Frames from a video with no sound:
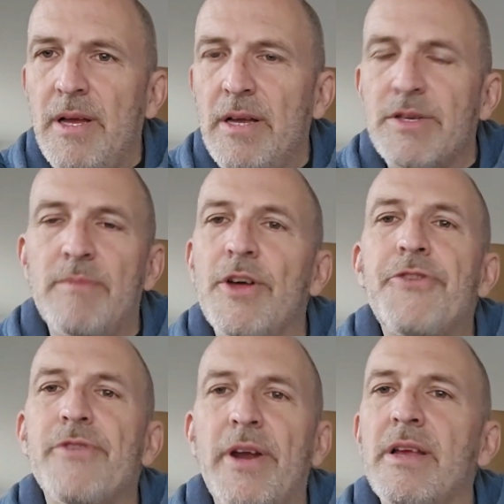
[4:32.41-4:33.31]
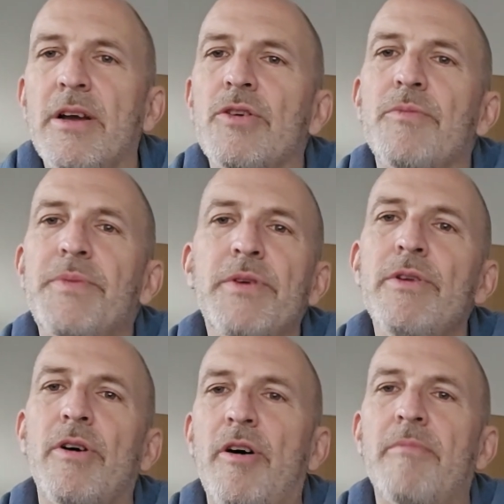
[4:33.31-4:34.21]
So I'm not running a
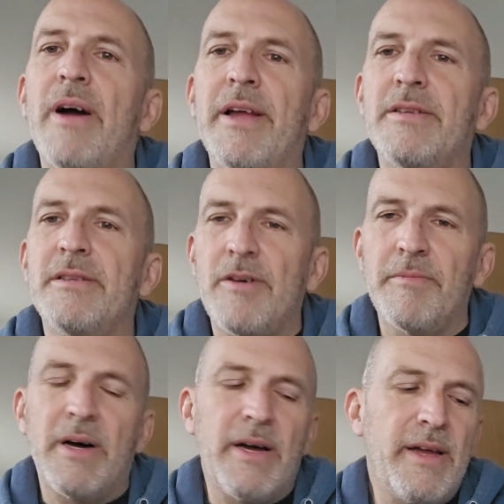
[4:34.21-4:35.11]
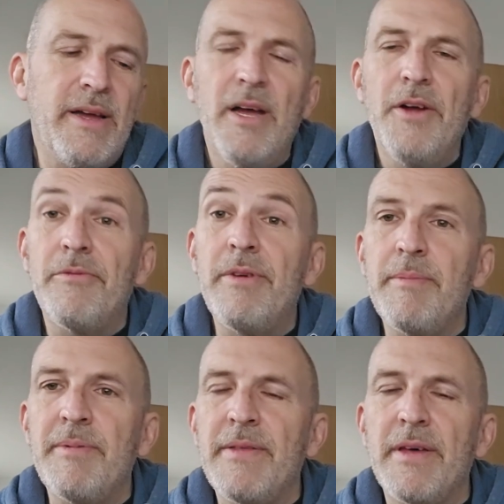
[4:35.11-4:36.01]
computer on my
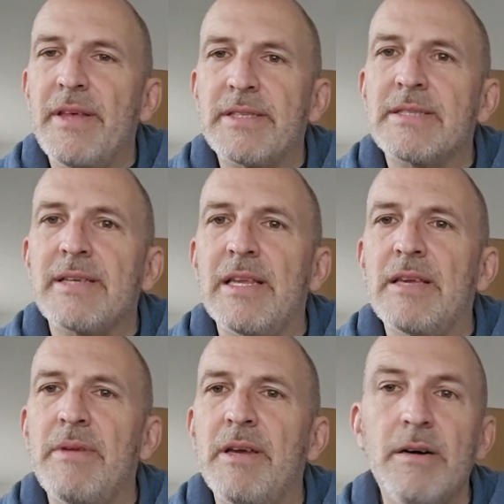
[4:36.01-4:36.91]
rebreather that's telling me,